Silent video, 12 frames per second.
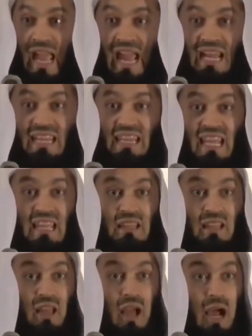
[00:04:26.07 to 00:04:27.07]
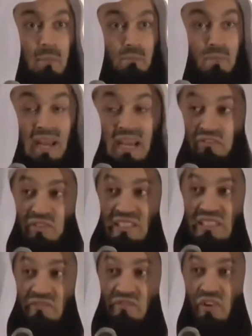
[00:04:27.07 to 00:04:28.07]
and they are
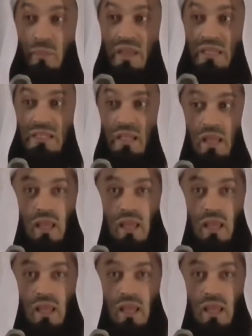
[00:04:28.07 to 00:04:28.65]
benefited from it,